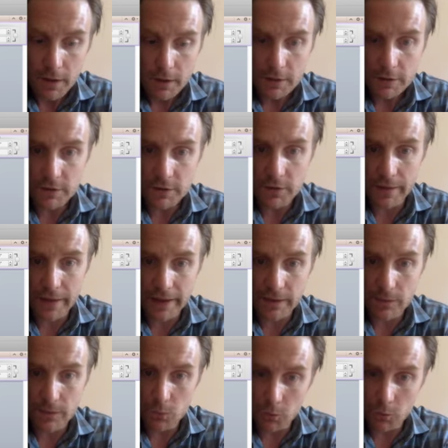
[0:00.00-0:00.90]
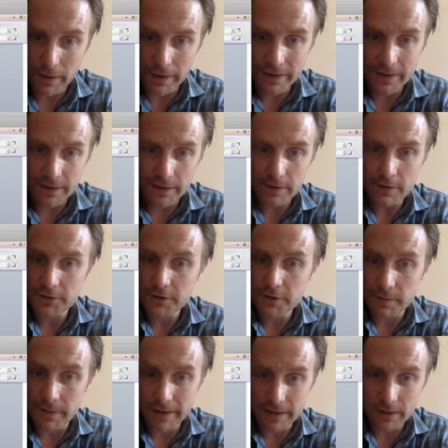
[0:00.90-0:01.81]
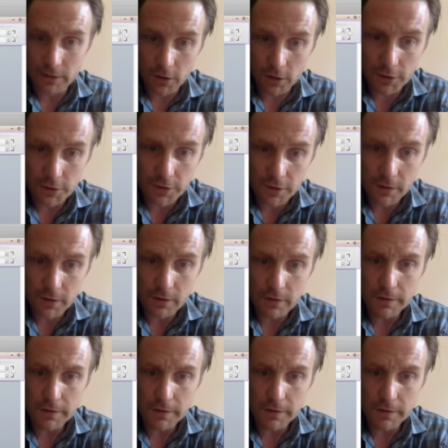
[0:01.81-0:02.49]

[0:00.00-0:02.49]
So that will make it, you can make it larger